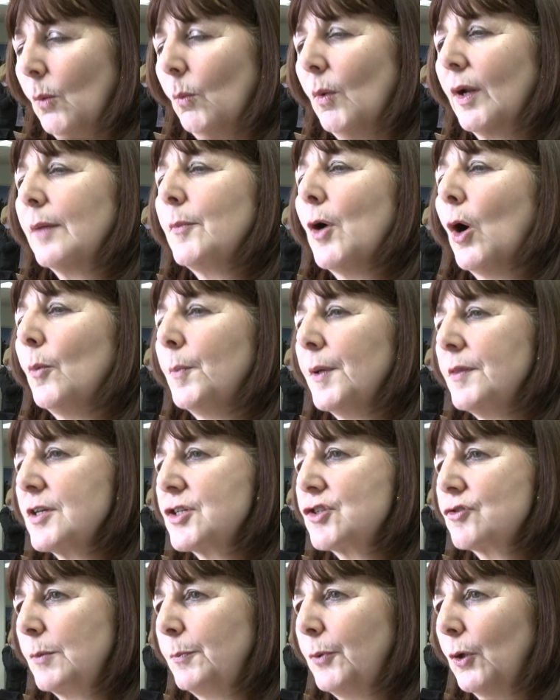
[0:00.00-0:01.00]
What I'm hoping
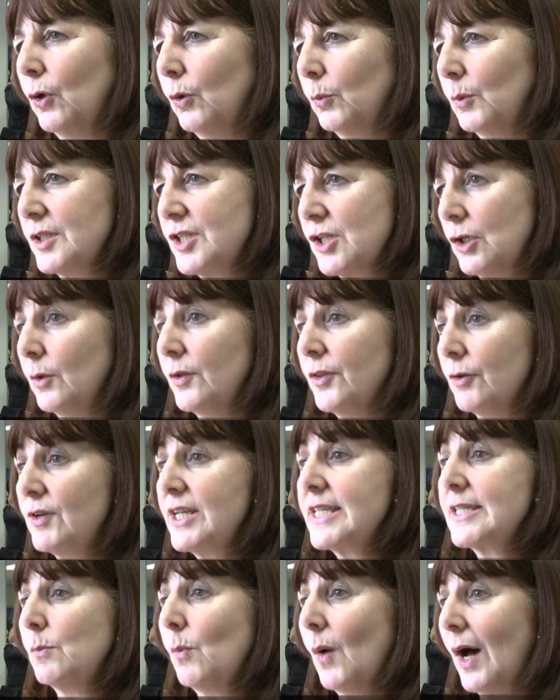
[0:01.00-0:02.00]
this report will do, and the
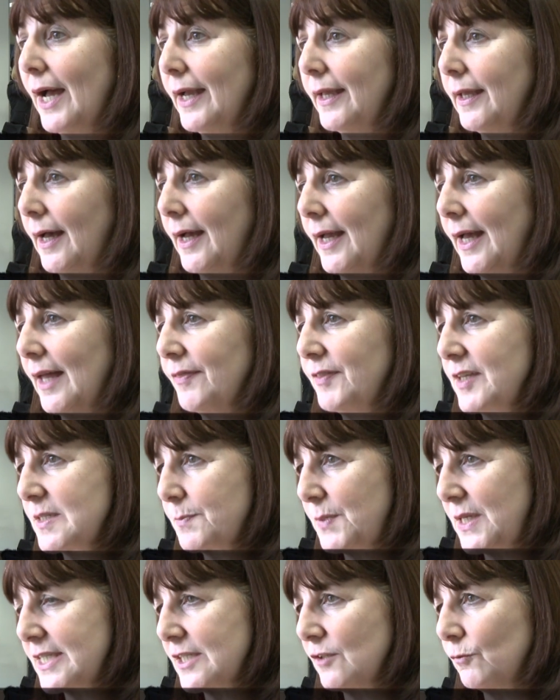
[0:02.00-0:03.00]
reason why I had this
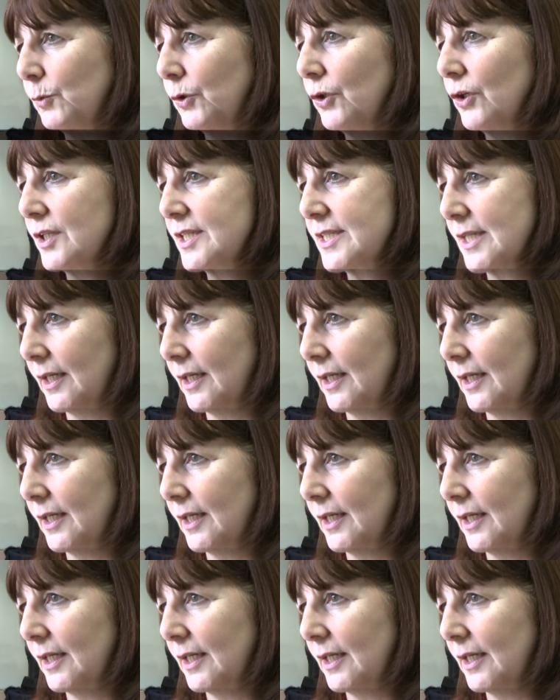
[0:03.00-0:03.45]
piece of work